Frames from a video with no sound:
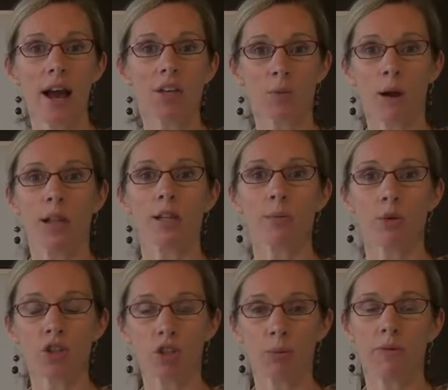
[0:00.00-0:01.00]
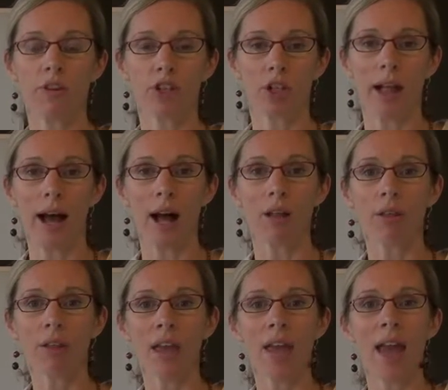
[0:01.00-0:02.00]
as well as more superficial
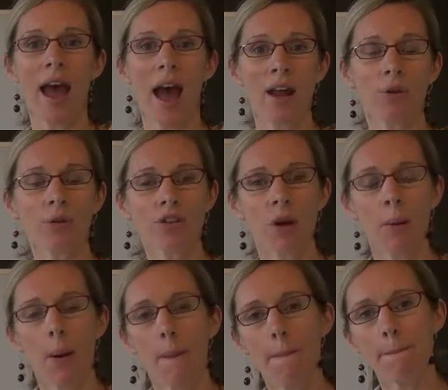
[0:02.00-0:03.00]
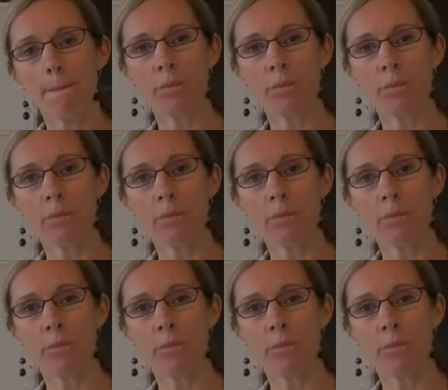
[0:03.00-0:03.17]
health, and also